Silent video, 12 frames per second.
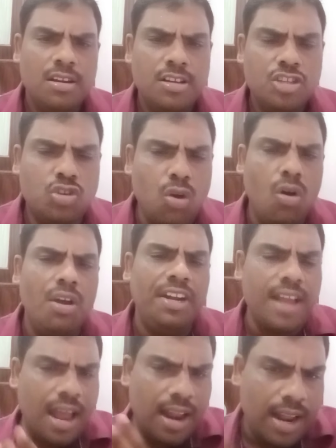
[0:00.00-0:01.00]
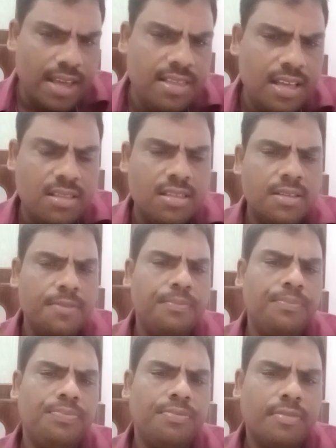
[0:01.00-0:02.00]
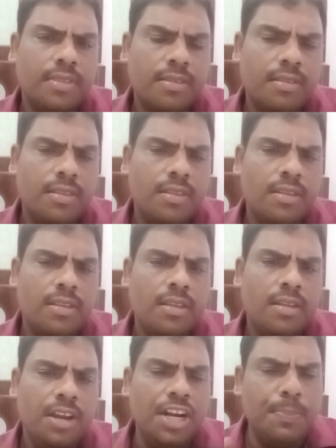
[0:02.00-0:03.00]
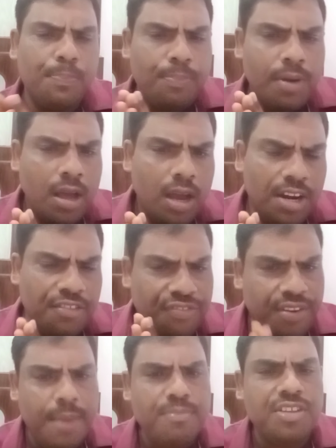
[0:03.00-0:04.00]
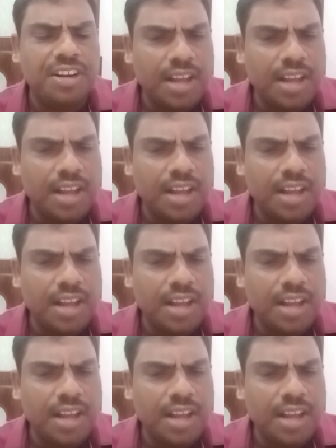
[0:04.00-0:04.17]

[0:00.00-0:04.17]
So it analyzes, it frames,